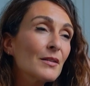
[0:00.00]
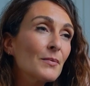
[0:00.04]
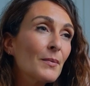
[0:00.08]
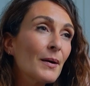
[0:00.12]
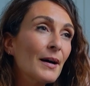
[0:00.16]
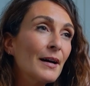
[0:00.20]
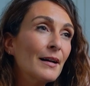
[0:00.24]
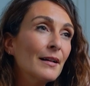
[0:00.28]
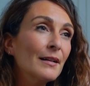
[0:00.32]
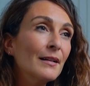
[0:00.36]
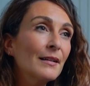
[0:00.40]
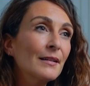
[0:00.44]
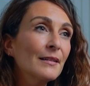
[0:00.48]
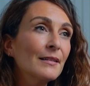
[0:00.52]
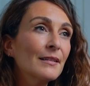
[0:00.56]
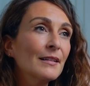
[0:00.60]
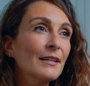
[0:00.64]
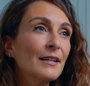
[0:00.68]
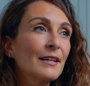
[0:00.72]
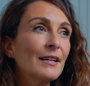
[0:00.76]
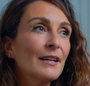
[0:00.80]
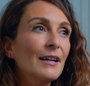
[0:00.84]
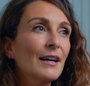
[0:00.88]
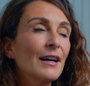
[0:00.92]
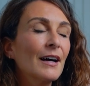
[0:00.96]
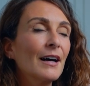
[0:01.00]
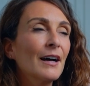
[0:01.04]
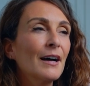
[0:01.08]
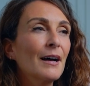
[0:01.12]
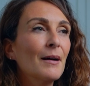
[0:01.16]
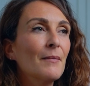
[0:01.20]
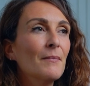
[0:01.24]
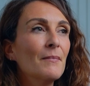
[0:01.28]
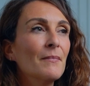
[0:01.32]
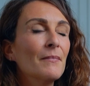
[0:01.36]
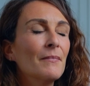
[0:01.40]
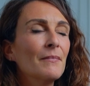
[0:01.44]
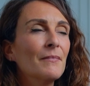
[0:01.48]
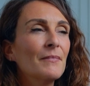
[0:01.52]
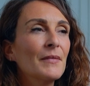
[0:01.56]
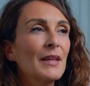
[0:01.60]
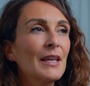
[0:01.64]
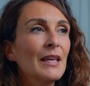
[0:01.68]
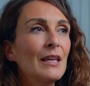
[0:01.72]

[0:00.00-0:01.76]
as well. Um,